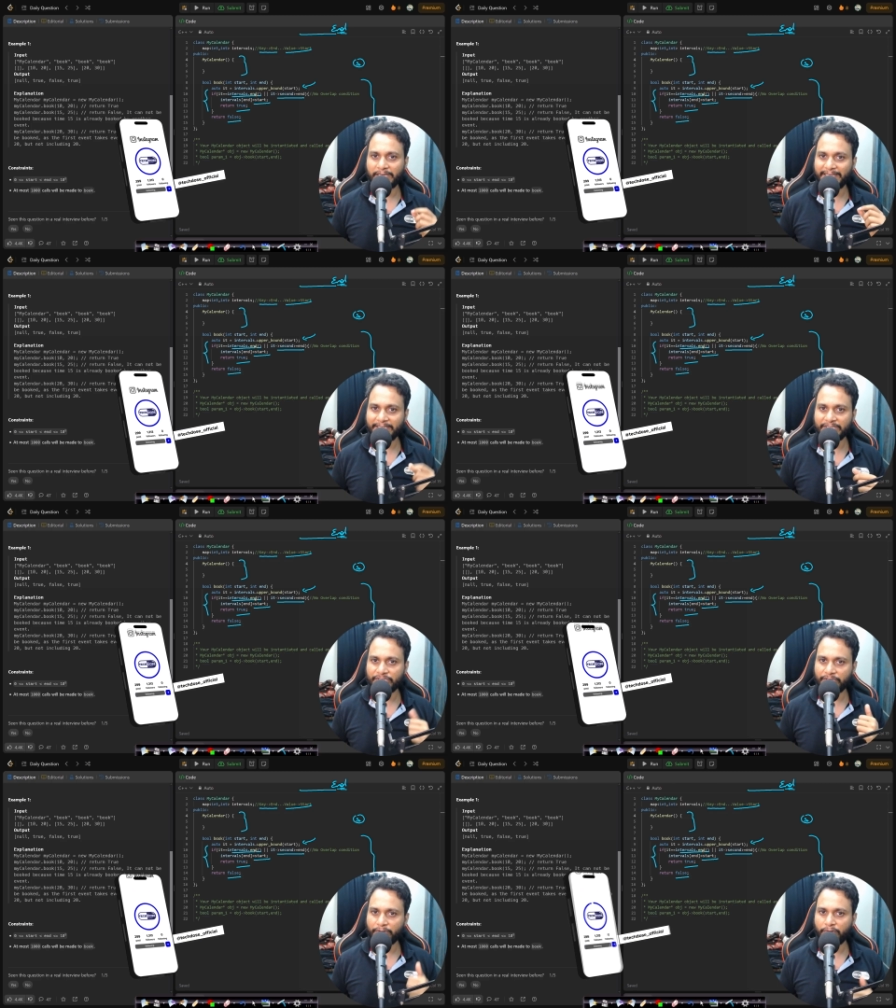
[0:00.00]
Like and
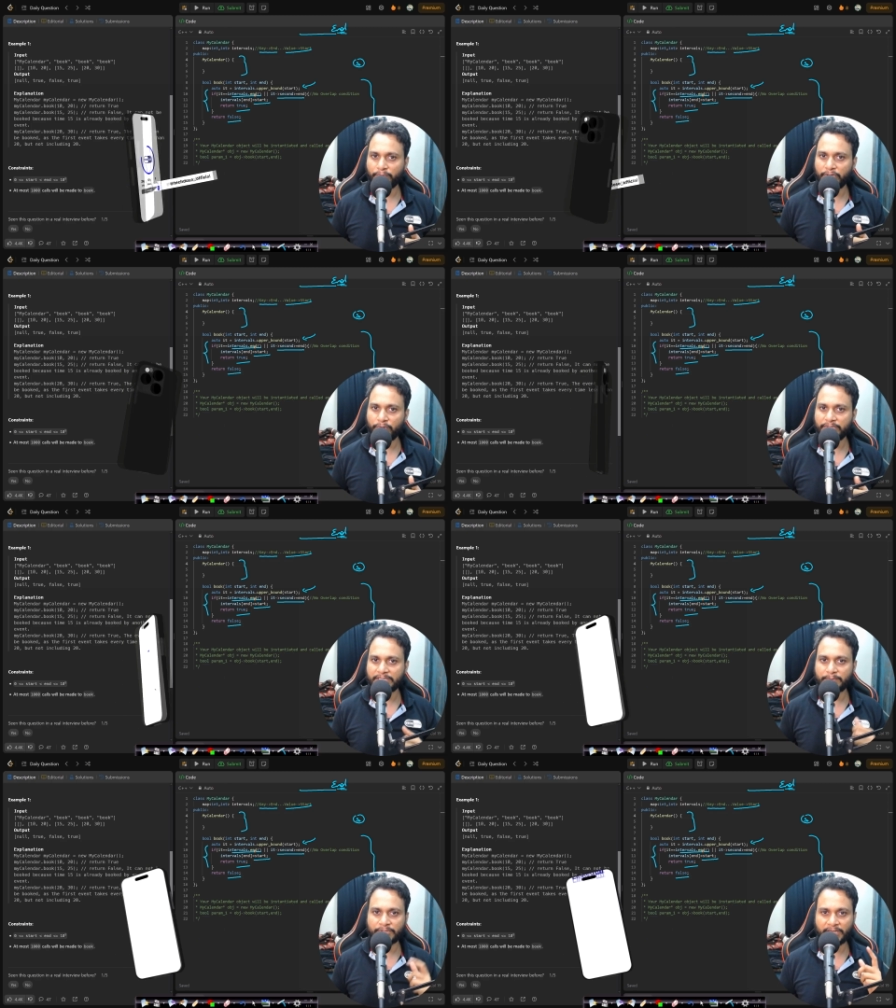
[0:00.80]
share our video and
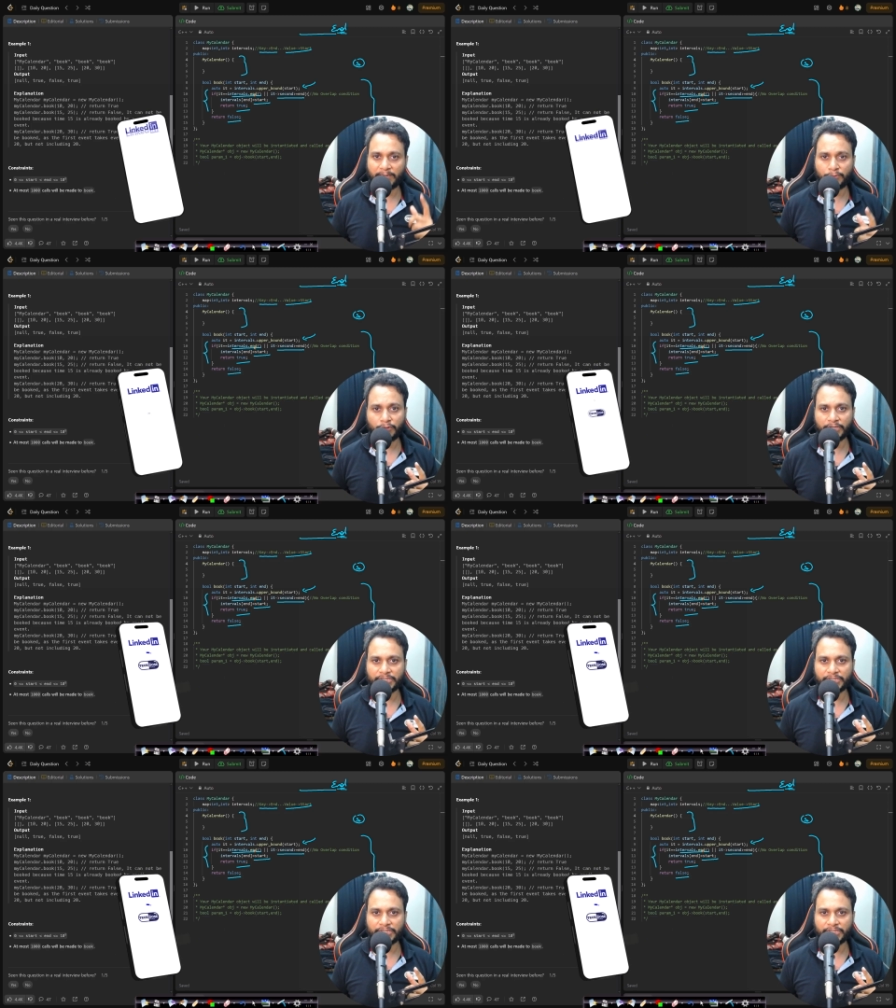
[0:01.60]
subscribe to our